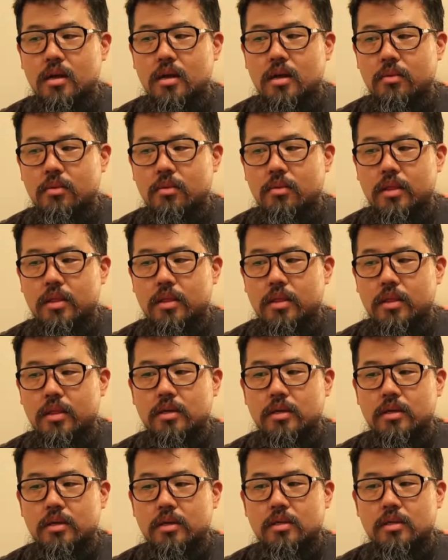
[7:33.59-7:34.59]

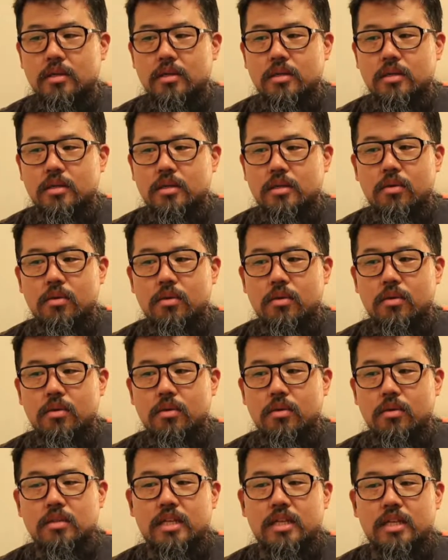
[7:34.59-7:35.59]
Whether
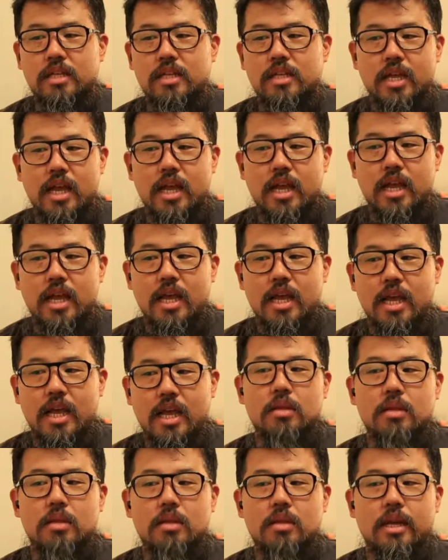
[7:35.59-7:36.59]
ones that she can't help,
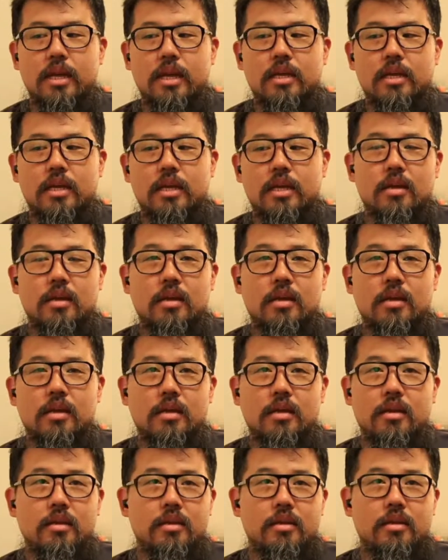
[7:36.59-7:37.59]
like
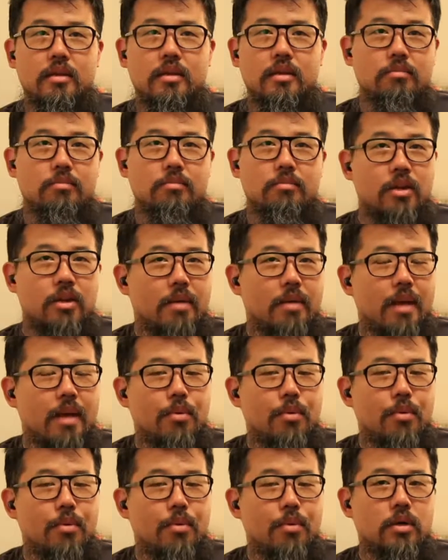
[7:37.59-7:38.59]

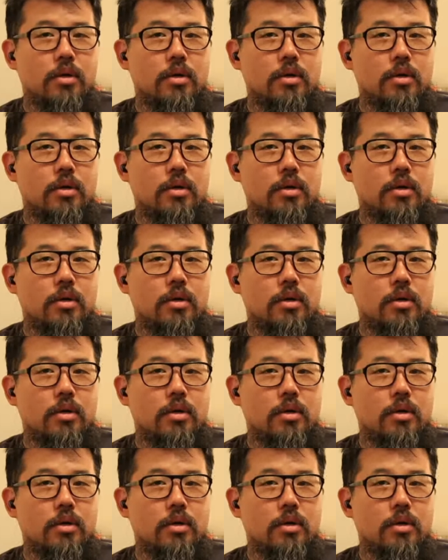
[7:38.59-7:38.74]
bipolar,